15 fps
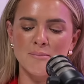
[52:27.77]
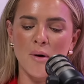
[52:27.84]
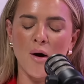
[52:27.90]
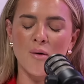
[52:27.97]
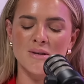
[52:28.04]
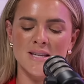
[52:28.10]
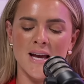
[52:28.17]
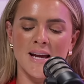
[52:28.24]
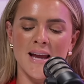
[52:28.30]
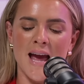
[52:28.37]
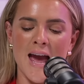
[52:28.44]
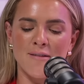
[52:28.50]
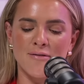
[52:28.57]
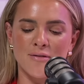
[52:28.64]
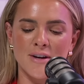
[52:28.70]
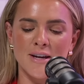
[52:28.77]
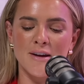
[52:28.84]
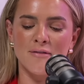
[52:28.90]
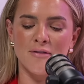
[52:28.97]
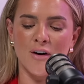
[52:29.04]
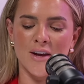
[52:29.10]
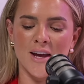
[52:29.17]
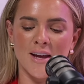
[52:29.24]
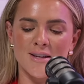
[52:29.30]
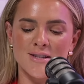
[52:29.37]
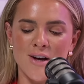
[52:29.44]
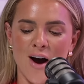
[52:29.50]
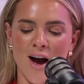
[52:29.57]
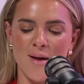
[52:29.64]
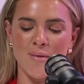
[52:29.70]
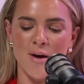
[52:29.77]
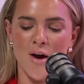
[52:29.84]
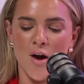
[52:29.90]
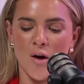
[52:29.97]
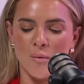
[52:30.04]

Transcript: poll saying every fucking time